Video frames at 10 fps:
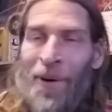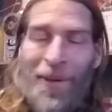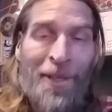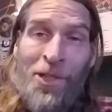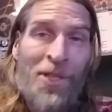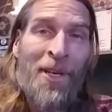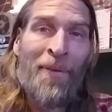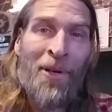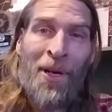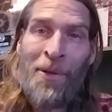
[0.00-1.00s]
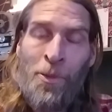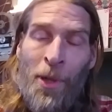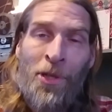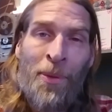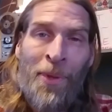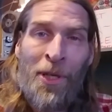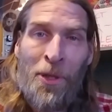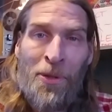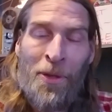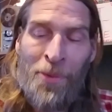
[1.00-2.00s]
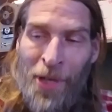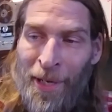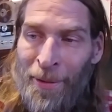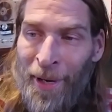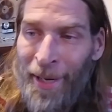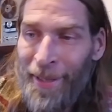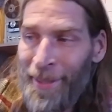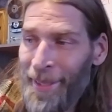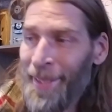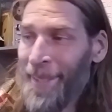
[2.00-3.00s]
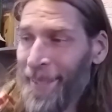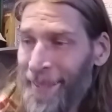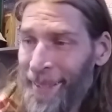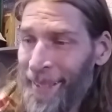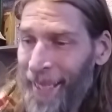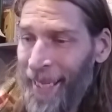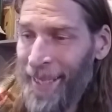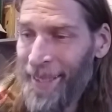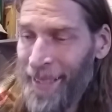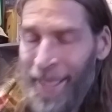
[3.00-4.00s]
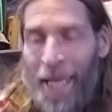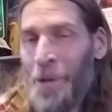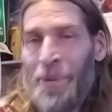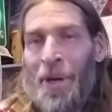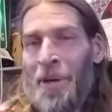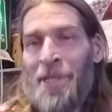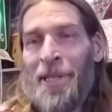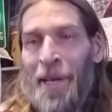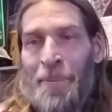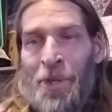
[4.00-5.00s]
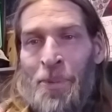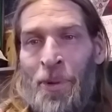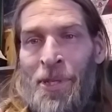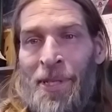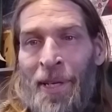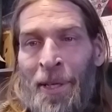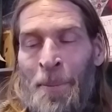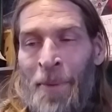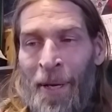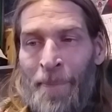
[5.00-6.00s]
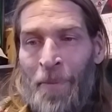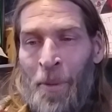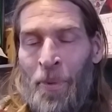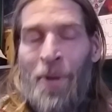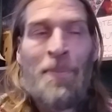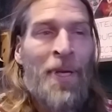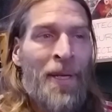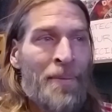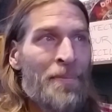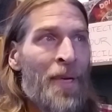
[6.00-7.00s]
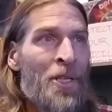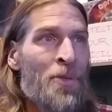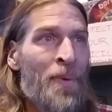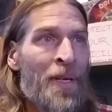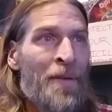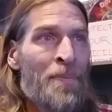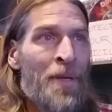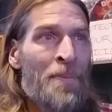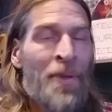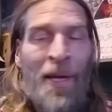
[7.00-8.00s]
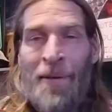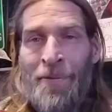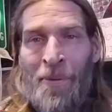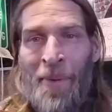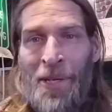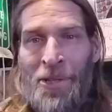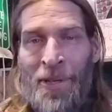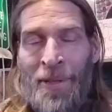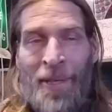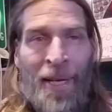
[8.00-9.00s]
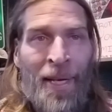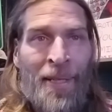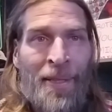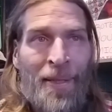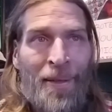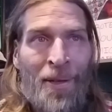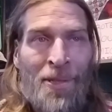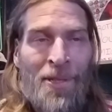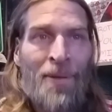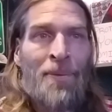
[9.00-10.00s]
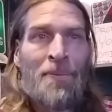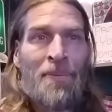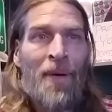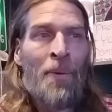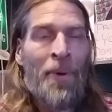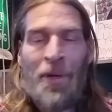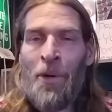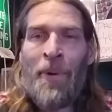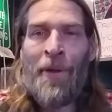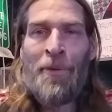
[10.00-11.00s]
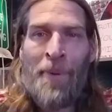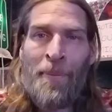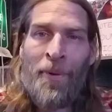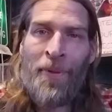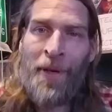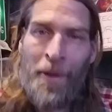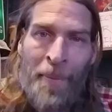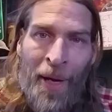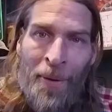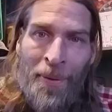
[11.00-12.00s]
You just never know, especially with a YouTube channel, right? And I don't honestly have much worth stealing, but the point being, I just want to give people that information. And also, I want to know what other people think about